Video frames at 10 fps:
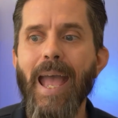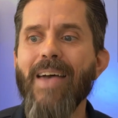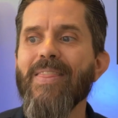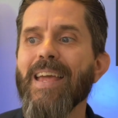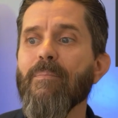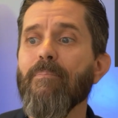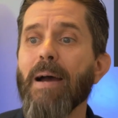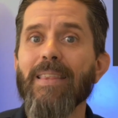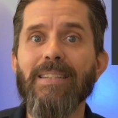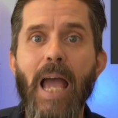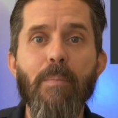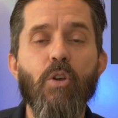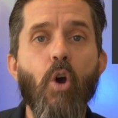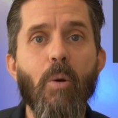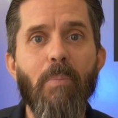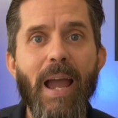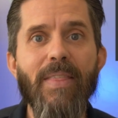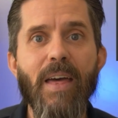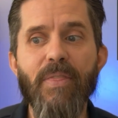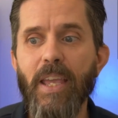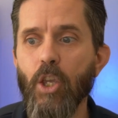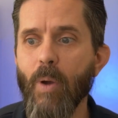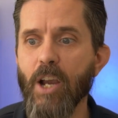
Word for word: And then by the time you go to buy that thing, you